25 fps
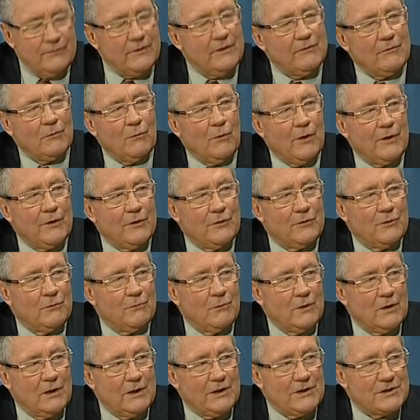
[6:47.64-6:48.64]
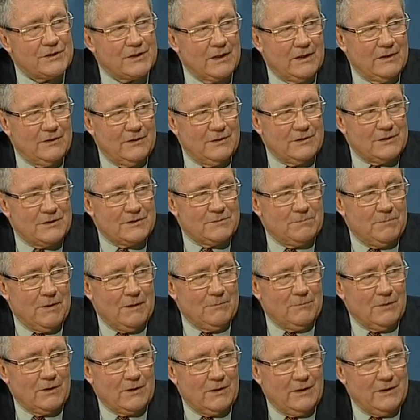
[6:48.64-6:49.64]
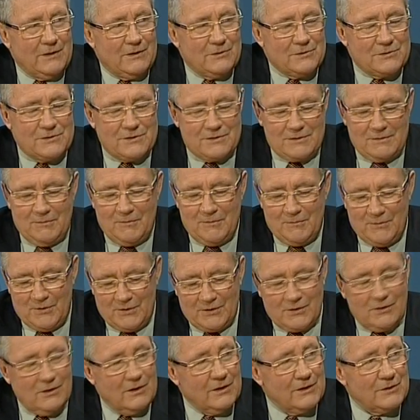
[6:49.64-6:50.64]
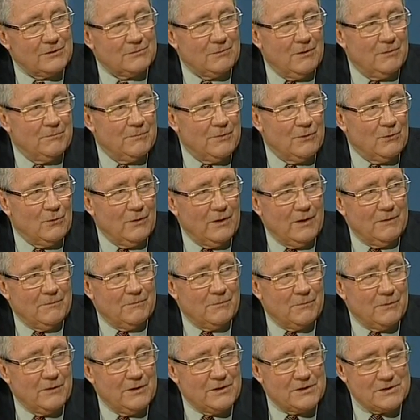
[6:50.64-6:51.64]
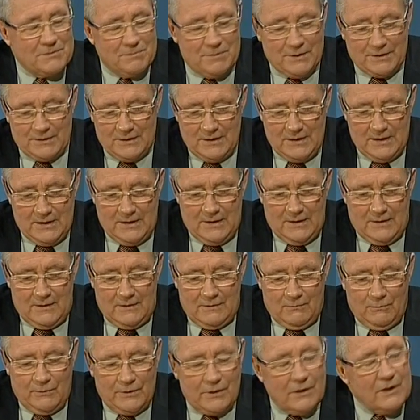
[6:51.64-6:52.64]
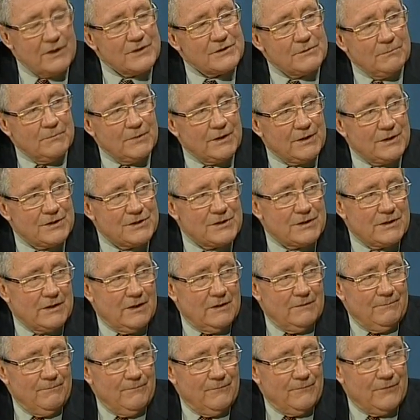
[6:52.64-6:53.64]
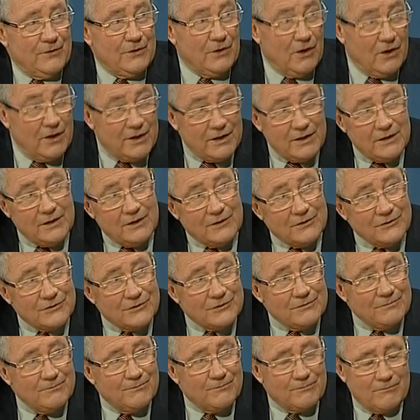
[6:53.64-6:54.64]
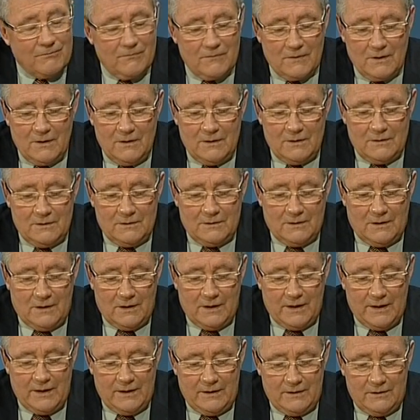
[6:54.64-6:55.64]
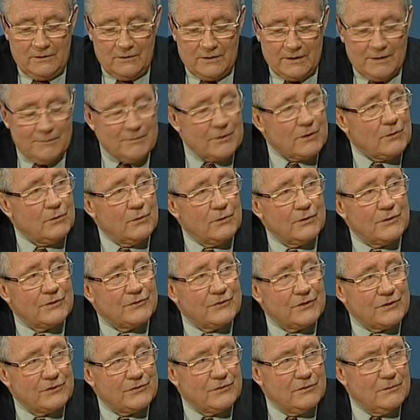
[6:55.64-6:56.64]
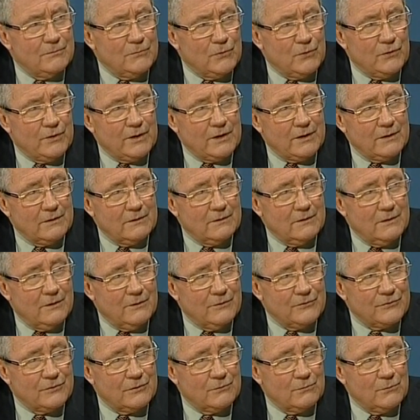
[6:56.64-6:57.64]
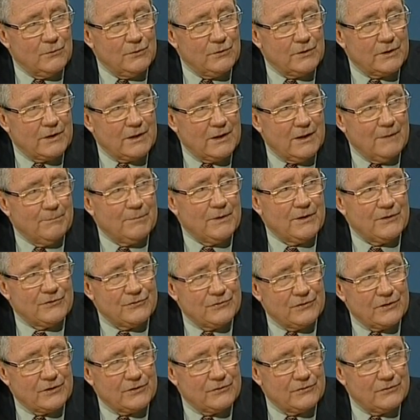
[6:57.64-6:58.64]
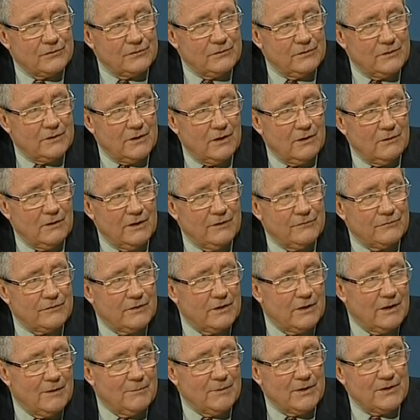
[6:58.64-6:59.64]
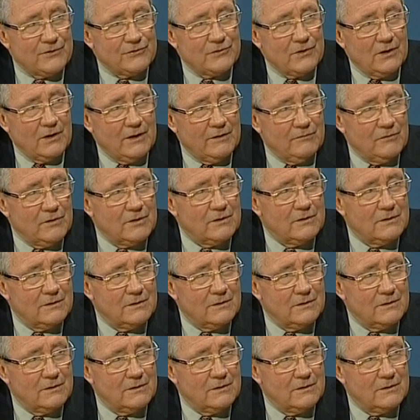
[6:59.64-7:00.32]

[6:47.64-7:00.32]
never wanted to really say this publicly because some of my colleagues won't be all that impressed, but when I was a minister for 9 years, I got up at 5:45 in the morning, I was at work at 6:30, and I left at 11:30.